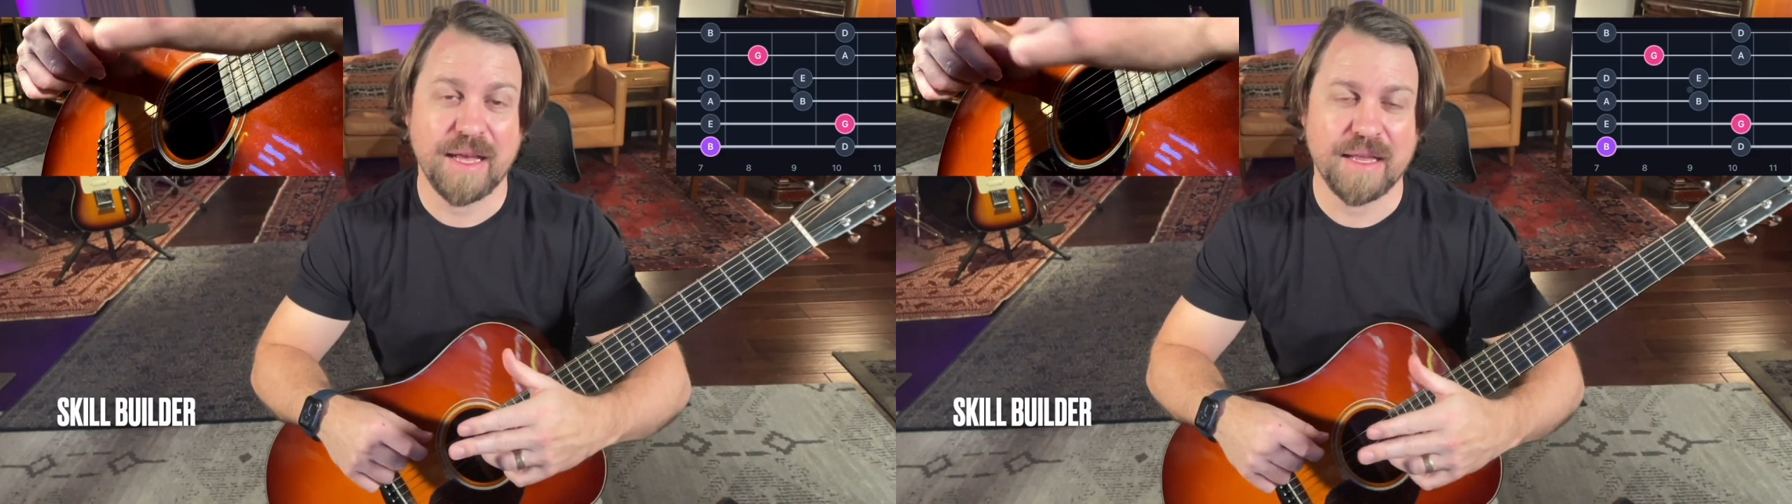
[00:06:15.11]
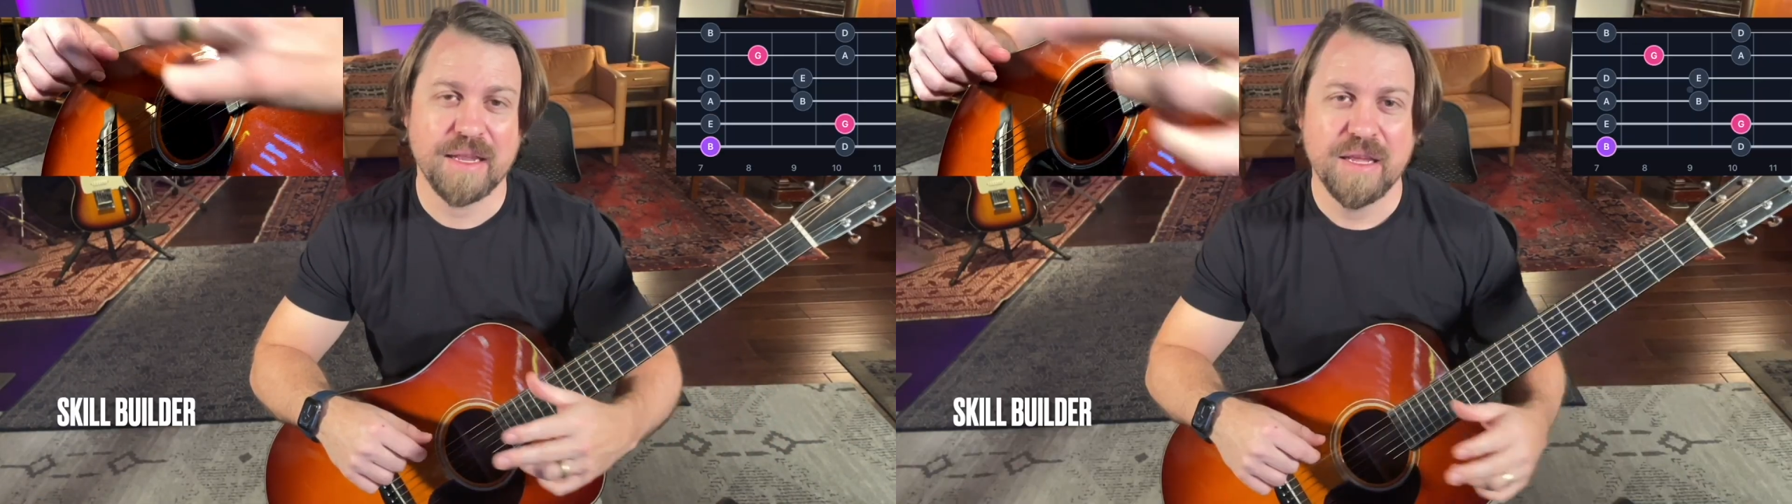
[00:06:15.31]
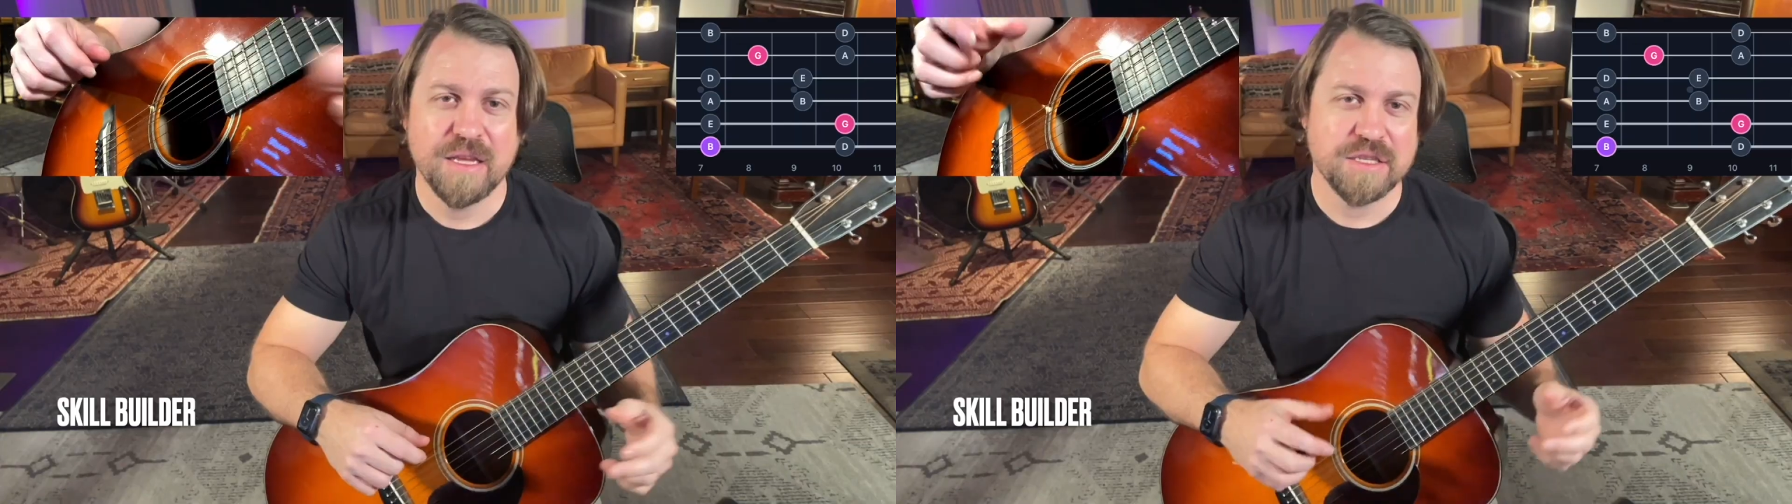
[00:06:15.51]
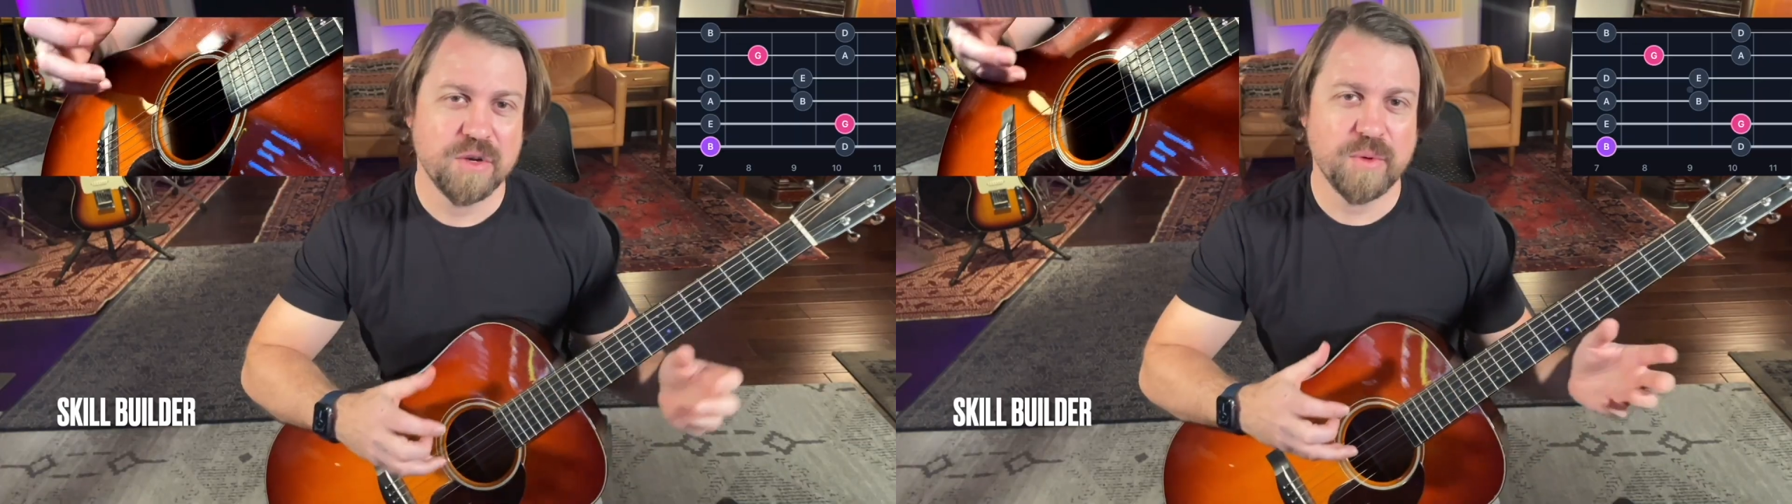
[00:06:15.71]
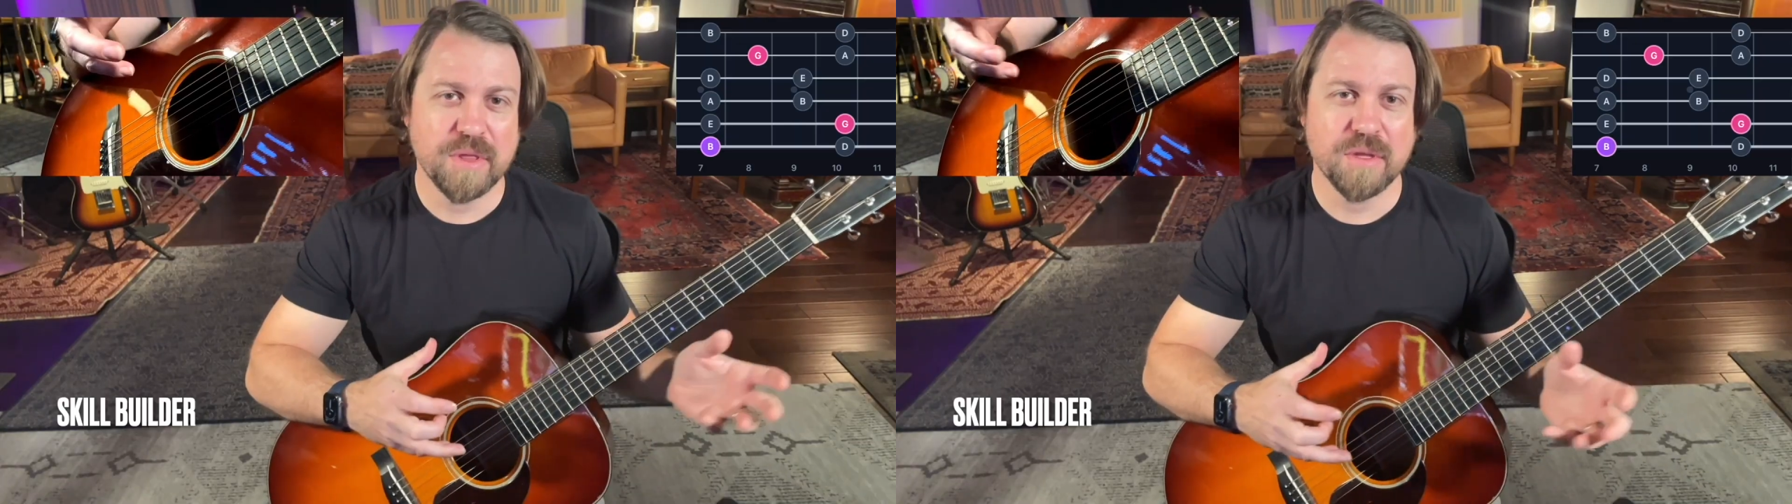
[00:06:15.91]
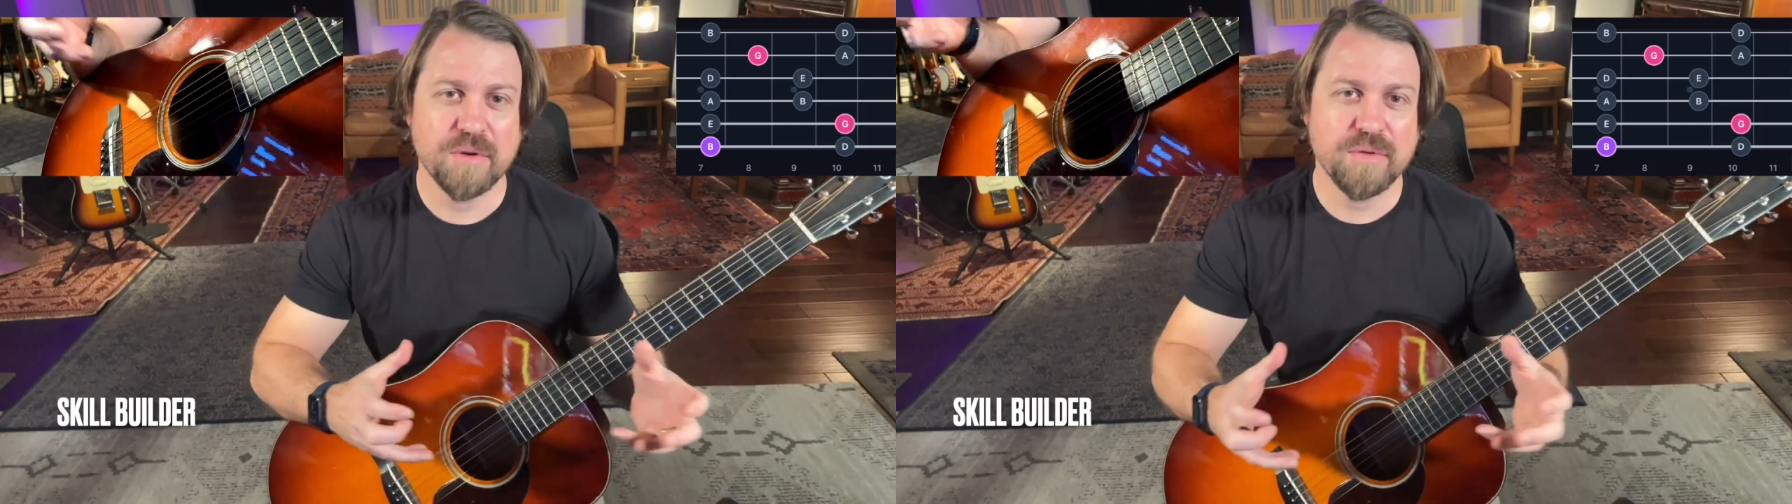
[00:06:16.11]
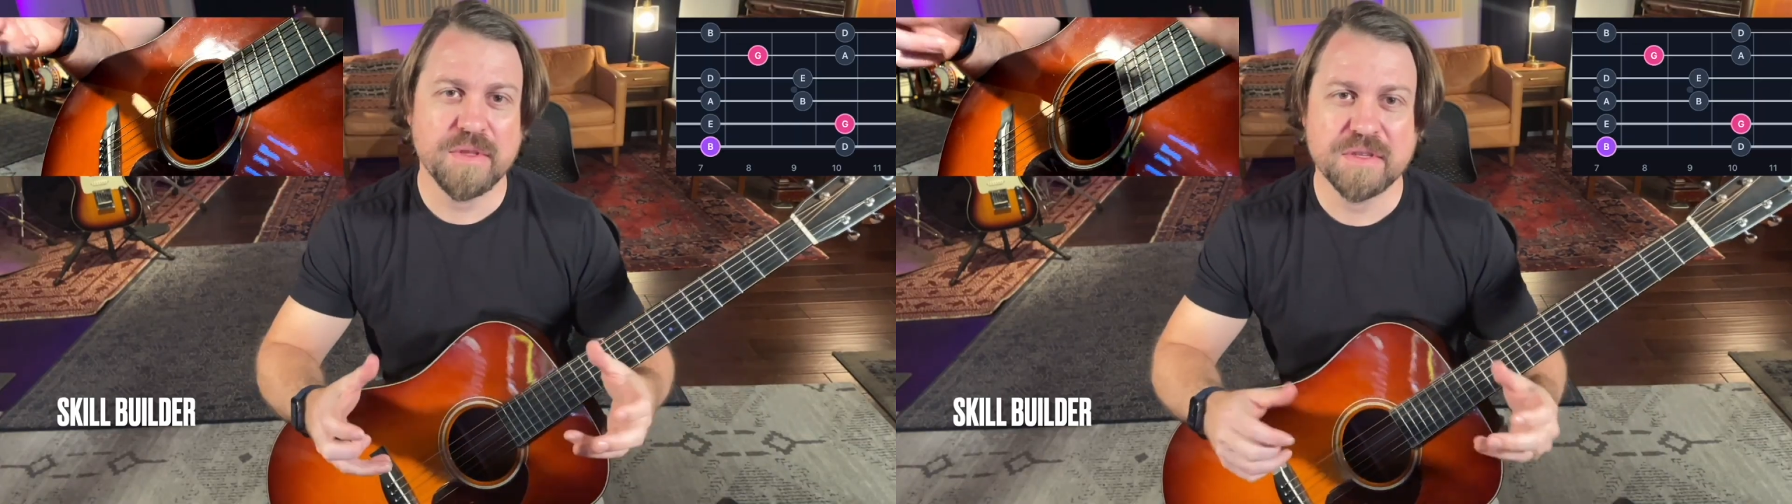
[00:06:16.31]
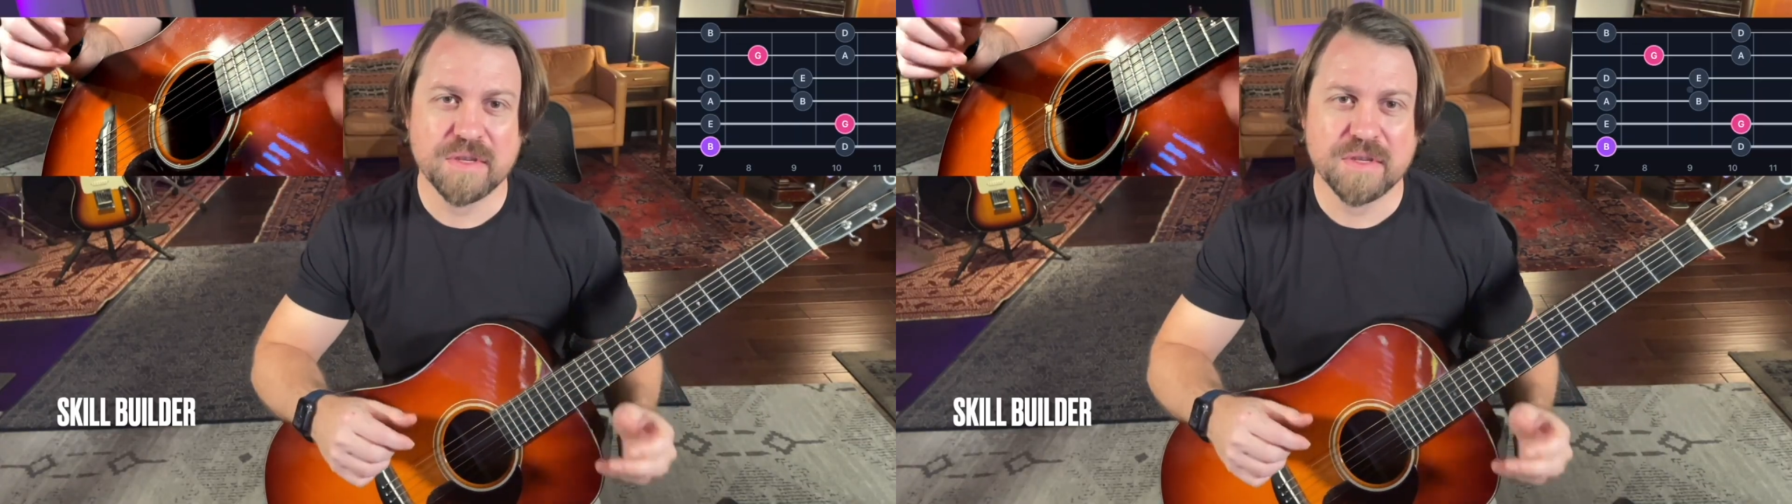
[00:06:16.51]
So we learn these